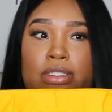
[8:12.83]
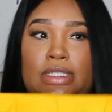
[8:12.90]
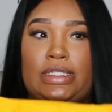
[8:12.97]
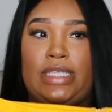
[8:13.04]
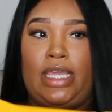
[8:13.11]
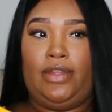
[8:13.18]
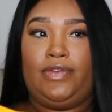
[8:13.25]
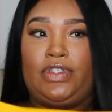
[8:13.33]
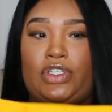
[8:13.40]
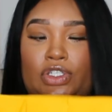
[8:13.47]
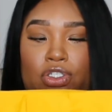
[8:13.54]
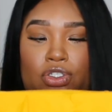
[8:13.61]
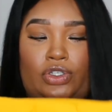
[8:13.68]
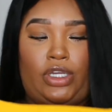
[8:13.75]
This is kind of
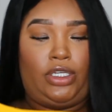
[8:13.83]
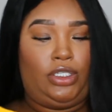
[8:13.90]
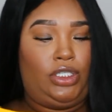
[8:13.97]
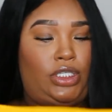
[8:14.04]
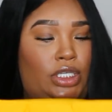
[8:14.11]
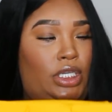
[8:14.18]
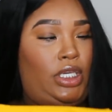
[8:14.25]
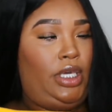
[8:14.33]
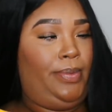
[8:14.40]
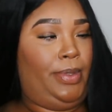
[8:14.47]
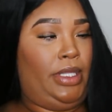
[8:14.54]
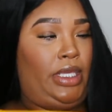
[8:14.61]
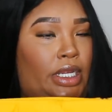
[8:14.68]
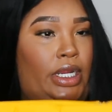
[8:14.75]
stretchy up
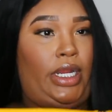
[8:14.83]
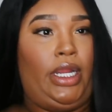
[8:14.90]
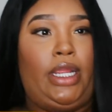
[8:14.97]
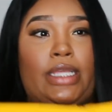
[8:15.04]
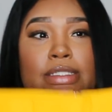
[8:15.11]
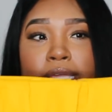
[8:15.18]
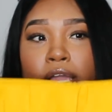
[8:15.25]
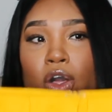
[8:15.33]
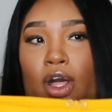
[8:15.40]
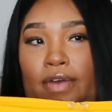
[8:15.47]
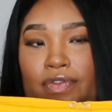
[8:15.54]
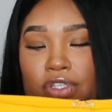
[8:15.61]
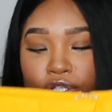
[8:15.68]
here. It's like off